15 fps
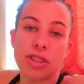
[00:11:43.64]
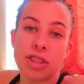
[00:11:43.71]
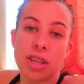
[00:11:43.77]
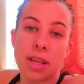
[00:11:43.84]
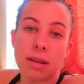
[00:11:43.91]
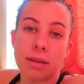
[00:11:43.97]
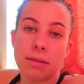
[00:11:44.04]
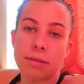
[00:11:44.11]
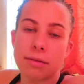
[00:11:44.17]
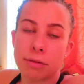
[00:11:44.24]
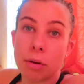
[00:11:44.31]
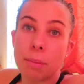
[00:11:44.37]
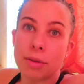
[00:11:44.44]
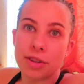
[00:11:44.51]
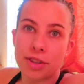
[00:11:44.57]
the gym,
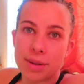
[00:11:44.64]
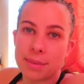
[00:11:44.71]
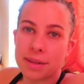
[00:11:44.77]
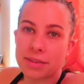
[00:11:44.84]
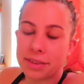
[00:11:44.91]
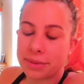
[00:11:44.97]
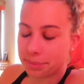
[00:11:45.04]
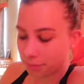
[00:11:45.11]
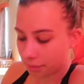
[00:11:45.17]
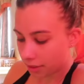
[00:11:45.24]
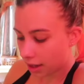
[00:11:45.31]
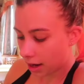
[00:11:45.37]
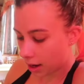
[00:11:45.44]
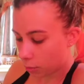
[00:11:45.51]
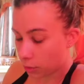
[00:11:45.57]
from the gym even,
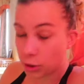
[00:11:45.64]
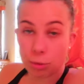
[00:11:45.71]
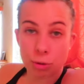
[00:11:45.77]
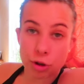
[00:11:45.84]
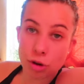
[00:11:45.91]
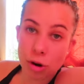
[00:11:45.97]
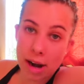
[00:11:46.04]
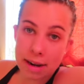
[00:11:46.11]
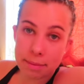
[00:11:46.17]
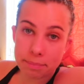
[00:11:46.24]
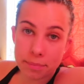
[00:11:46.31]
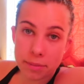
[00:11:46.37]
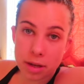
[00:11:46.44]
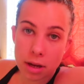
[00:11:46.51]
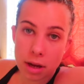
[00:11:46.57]
which was great.
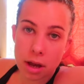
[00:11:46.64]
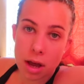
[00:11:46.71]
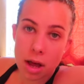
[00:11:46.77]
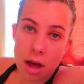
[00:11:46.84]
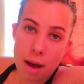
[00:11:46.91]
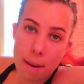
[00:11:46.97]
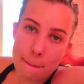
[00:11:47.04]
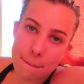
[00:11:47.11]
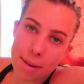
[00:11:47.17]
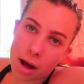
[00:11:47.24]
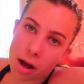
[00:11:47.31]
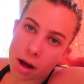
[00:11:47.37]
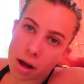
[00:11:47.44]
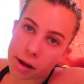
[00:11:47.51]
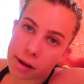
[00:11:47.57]

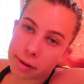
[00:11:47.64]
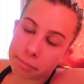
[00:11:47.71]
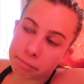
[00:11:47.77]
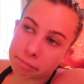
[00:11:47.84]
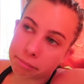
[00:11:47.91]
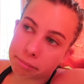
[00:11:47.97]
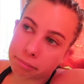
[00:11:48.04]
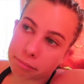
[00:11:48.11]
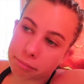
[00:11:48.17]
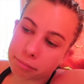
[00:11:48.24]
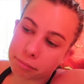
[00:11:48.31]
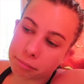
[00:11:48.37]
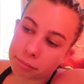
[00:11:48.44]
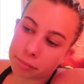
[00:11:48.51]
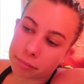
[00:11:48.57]
But um,
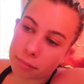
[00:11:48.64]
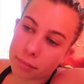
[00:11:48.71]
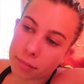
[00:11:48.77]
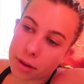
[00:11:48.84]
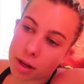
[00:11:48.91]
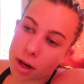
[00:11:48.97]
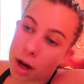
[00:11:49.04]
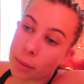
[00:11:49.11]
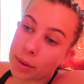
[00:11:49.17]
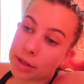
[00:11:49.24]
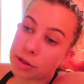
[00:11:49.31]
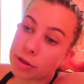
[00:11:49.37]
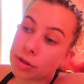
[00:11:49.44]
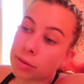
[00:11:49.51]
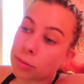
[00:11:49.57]
I went
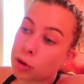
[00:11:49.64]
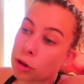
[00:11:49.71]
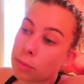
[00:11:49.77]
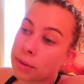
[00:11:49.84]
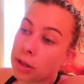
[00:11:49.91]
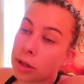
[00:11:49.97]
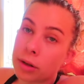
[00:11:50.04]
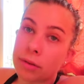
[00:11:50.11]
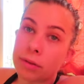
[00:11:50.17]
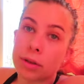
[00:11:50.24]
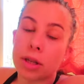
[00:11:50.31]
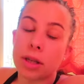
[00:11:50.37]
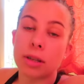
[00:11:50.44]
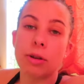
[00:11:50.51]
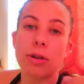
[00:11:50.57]
to do some shopping after
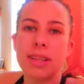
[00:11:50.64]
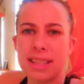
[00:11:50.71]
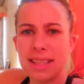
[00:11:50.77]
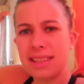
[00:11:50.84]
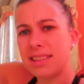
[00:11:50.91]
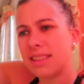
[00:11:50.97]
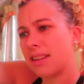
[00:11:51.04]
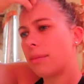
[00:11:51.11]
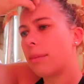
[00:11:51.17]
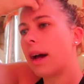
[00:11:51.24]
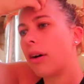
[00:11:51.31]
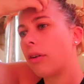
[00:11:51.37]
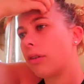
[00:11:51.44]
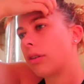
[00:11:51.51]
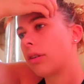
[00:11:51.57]
and got a decent
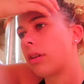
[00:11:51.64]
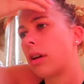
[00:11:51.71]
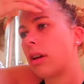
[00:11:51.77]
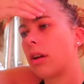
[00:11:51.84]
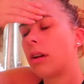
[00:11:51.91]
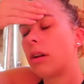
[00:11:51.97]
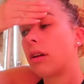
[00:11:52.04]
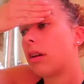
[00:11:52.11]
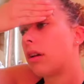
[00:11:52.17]
amount. So